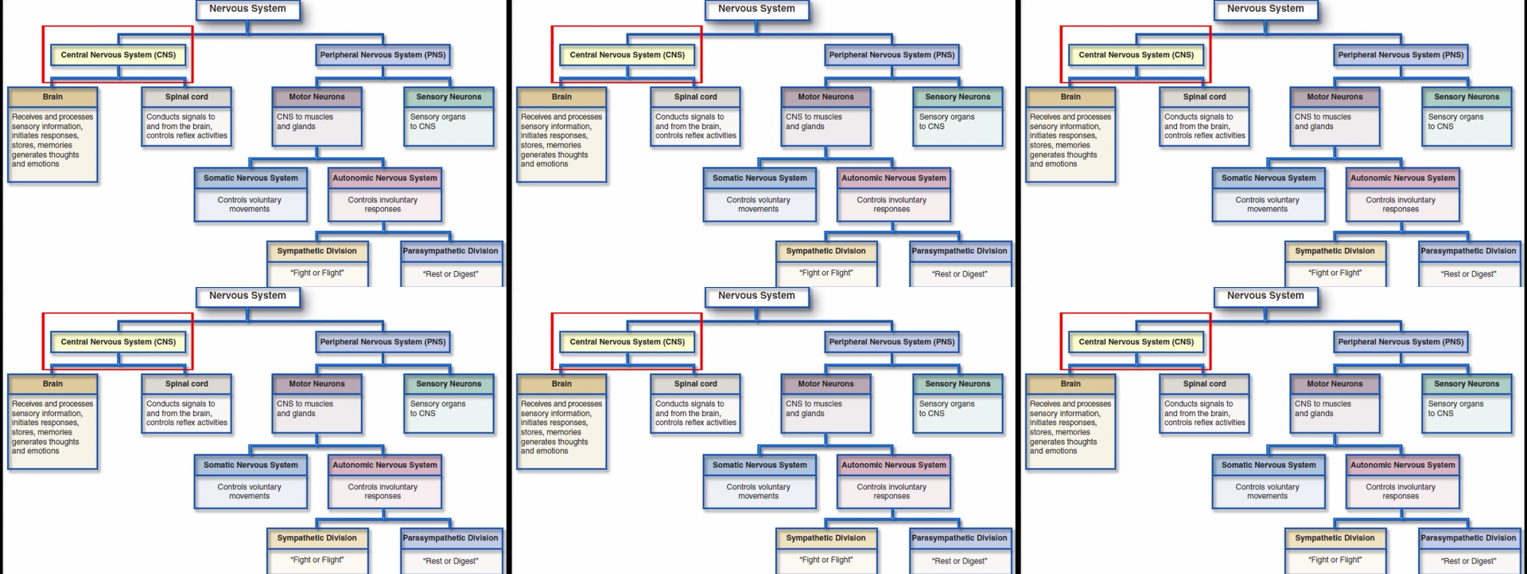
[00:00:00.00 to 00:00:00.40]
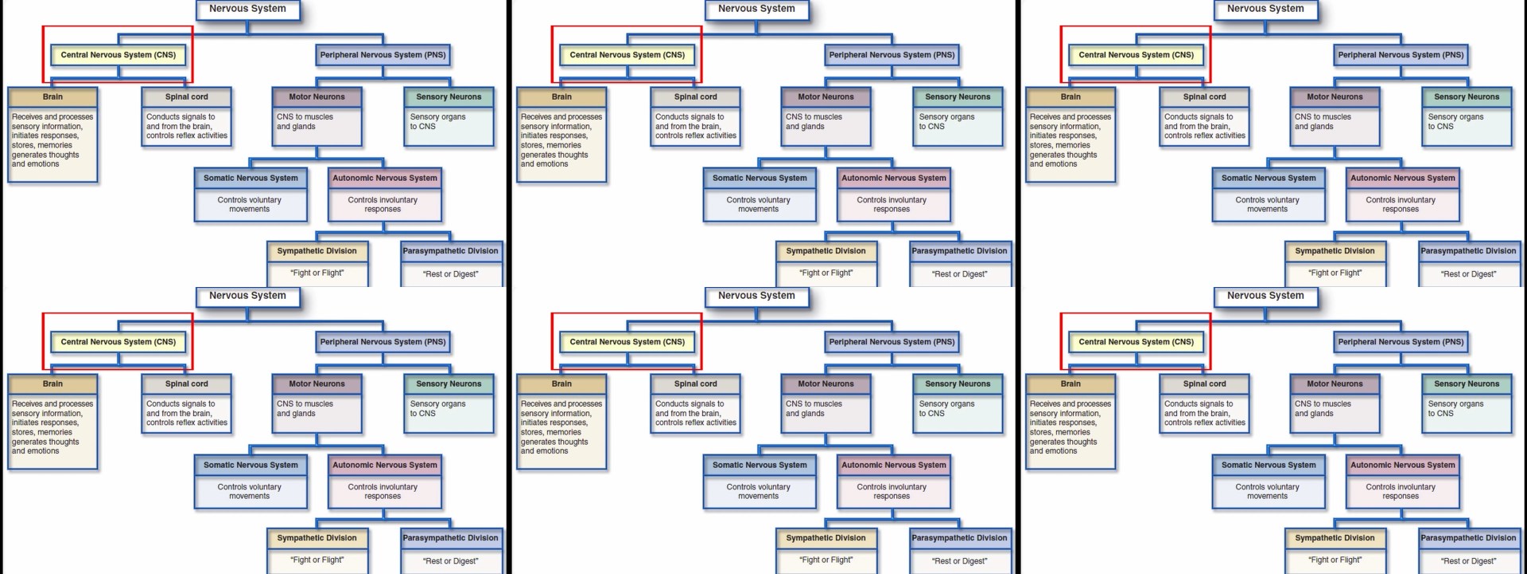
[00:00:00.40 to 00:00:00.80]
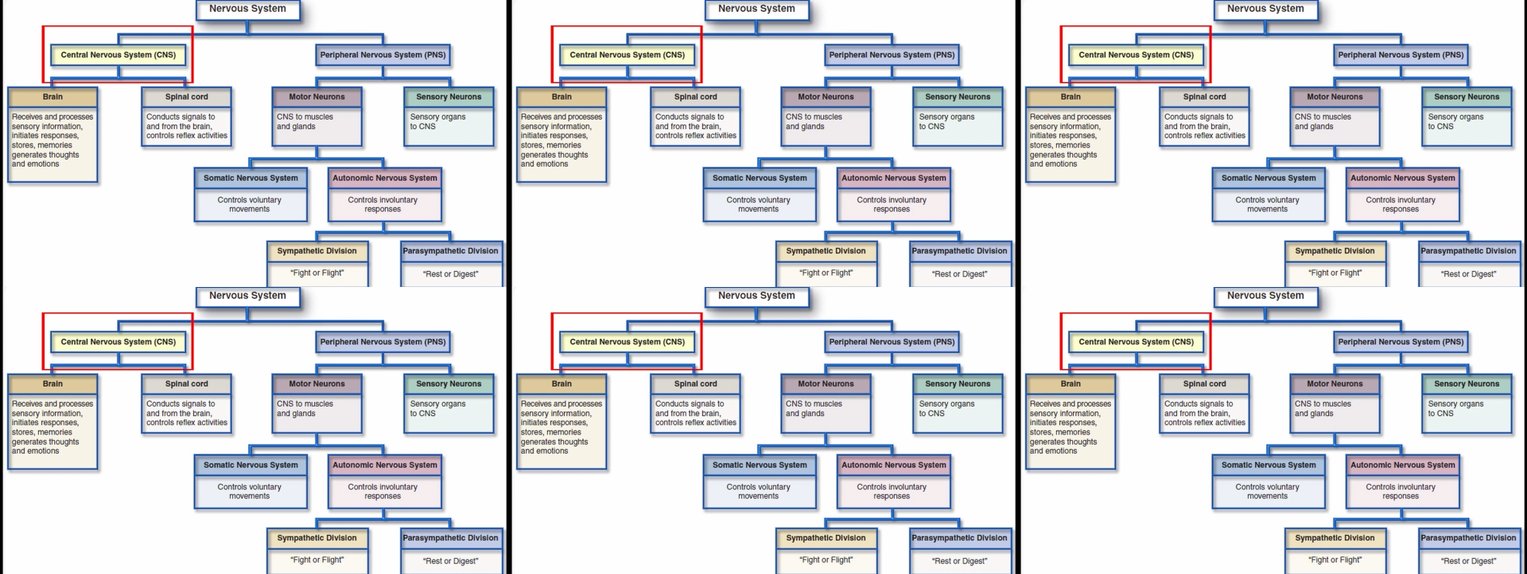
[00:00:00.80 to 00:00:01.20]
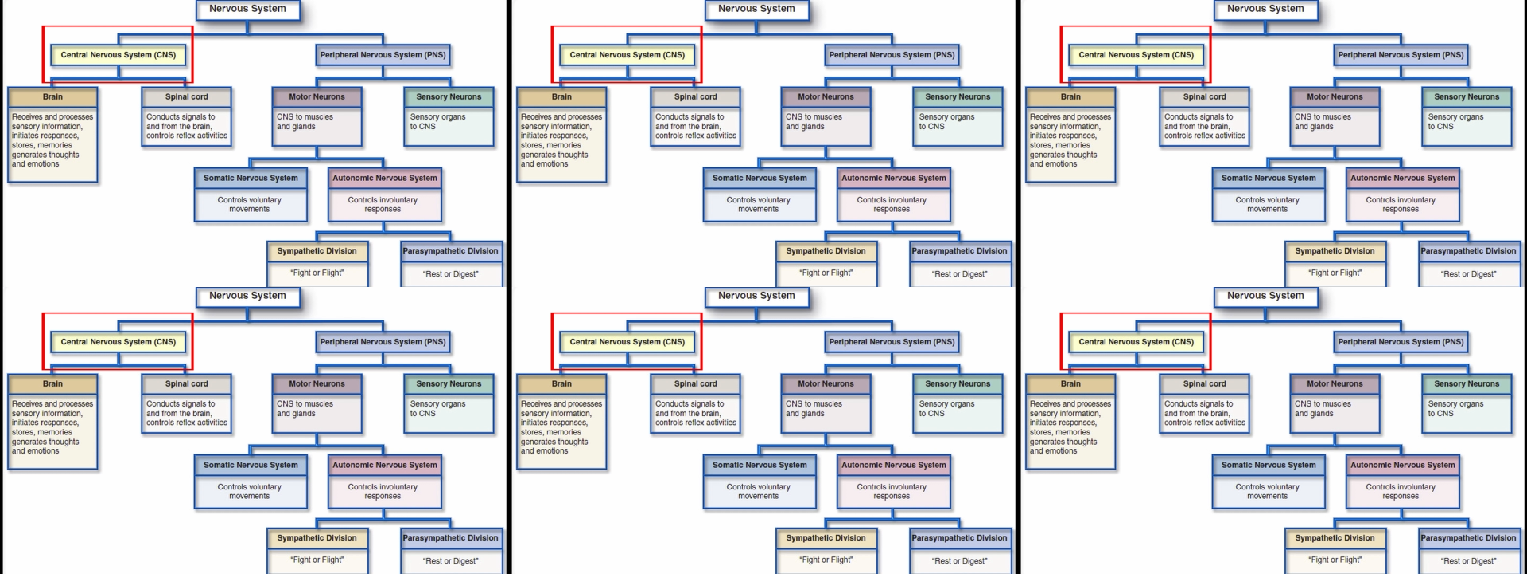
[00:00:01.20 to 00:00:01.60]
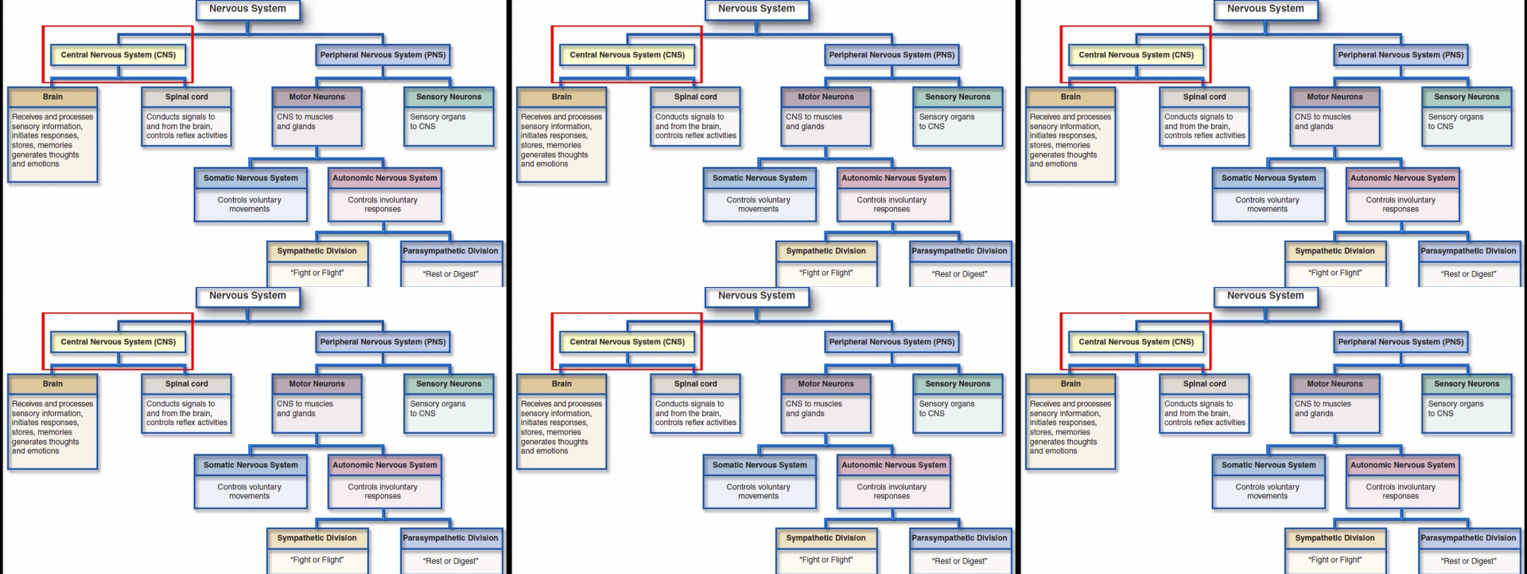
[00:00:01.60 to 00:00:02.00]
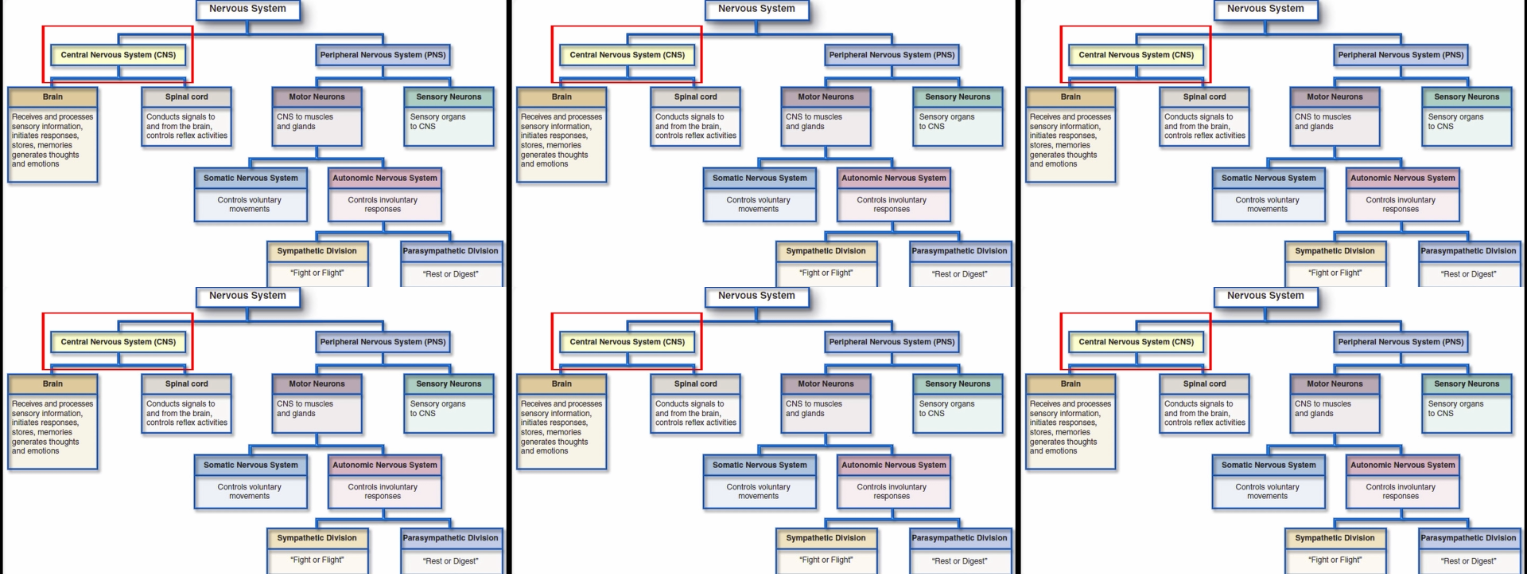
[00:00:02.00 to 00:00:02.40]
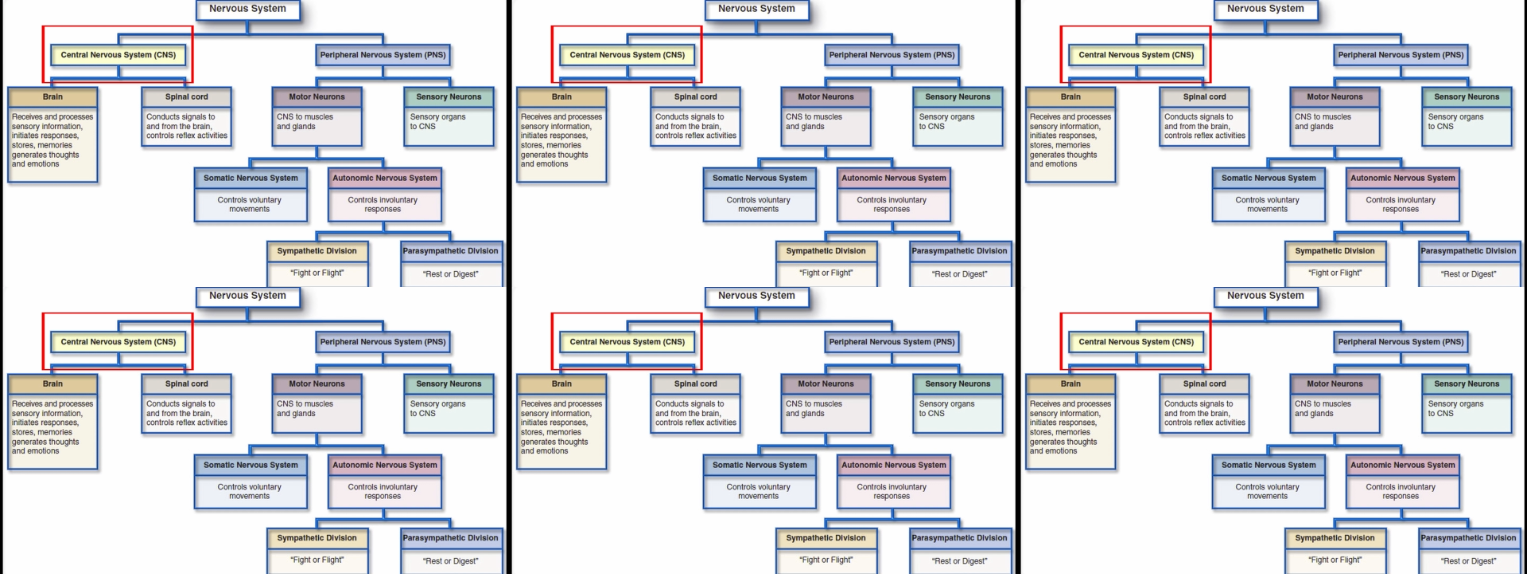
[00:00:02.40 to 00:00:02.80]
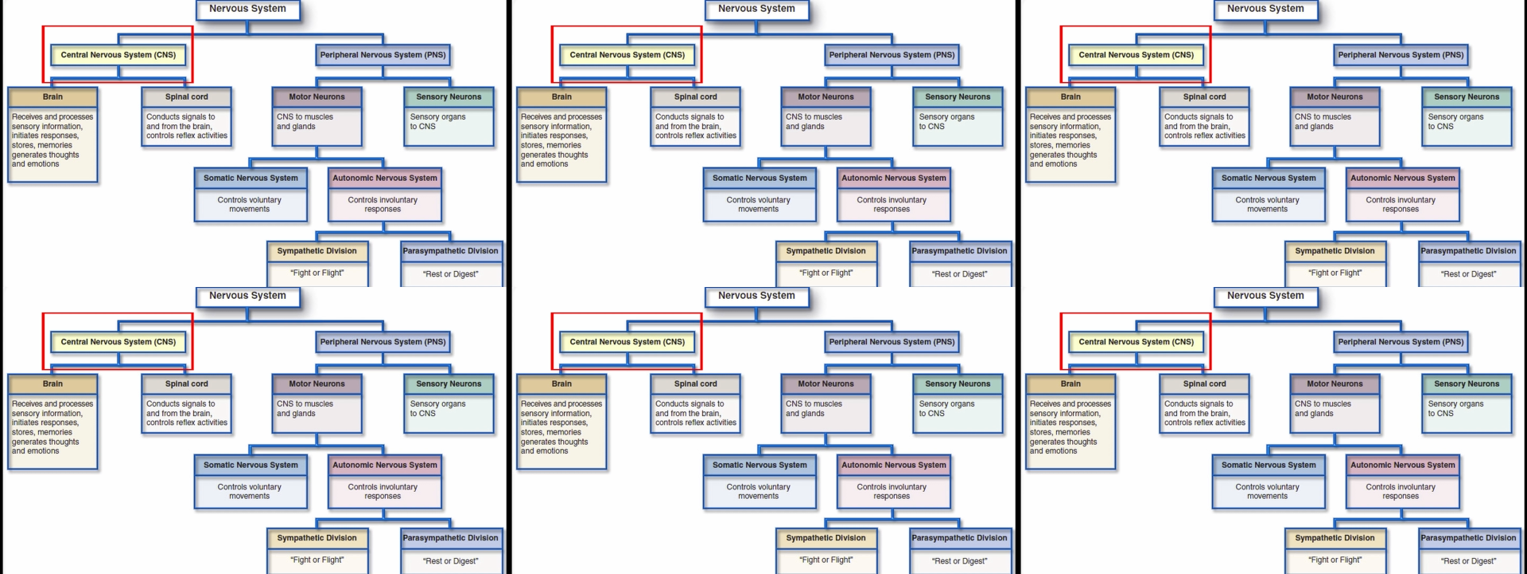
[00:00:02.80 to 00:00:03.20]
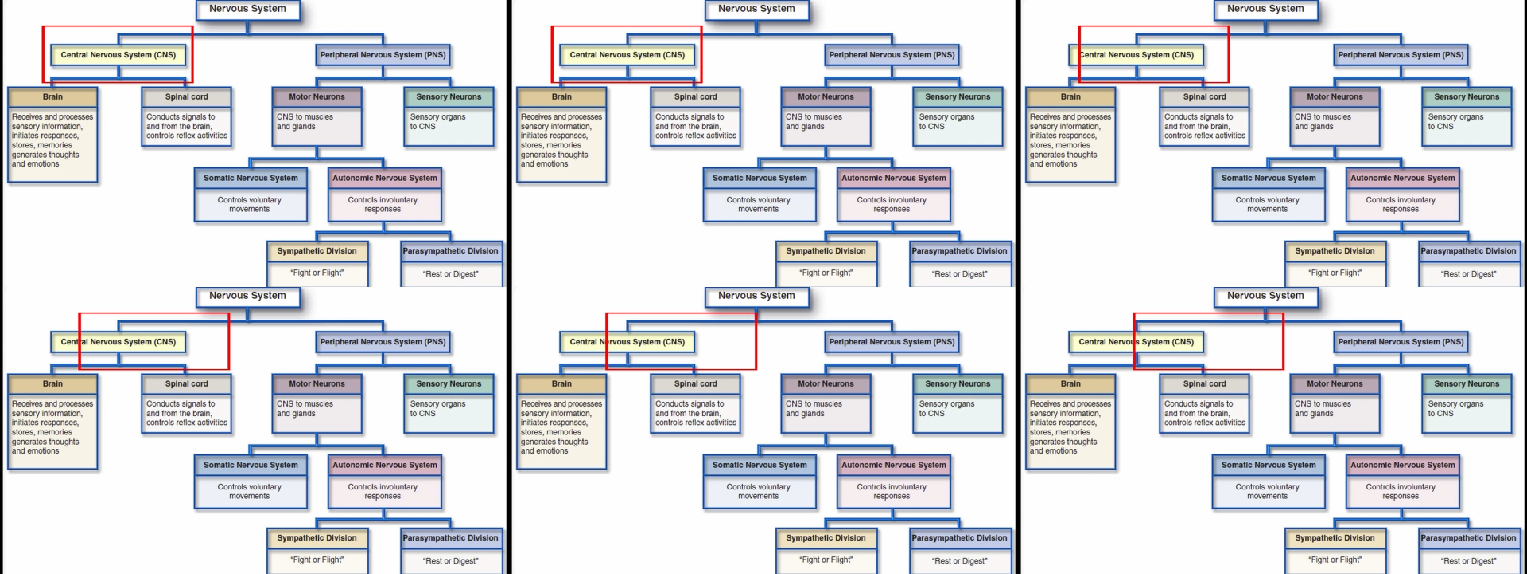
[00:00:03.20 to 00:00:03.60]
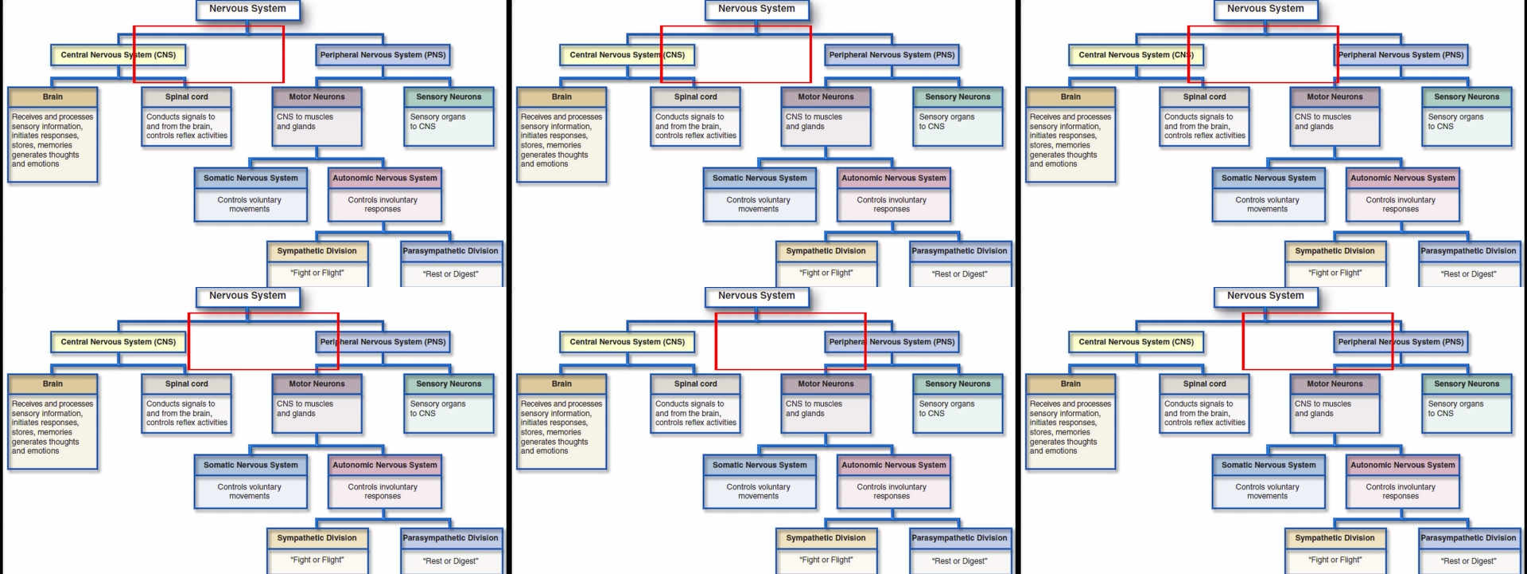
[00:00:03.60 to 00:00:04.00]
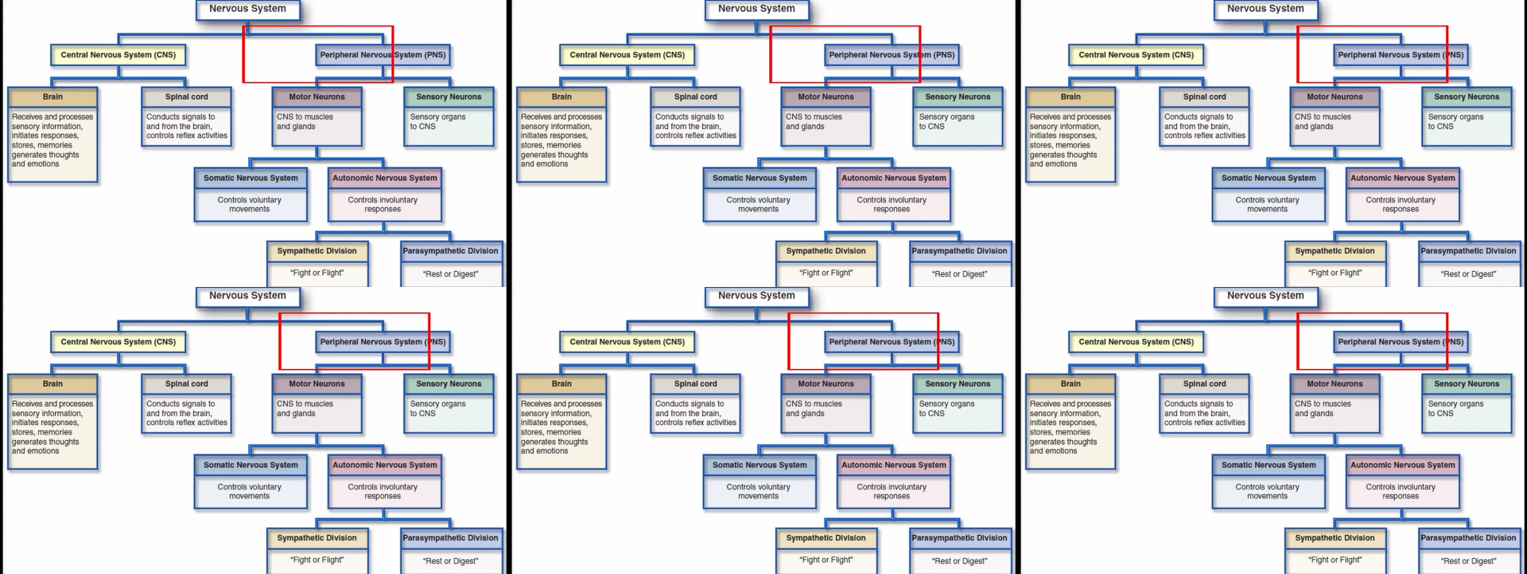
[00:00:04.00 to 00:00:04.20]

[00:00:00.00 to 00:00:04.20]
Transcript: Nobody's mouth can be seen.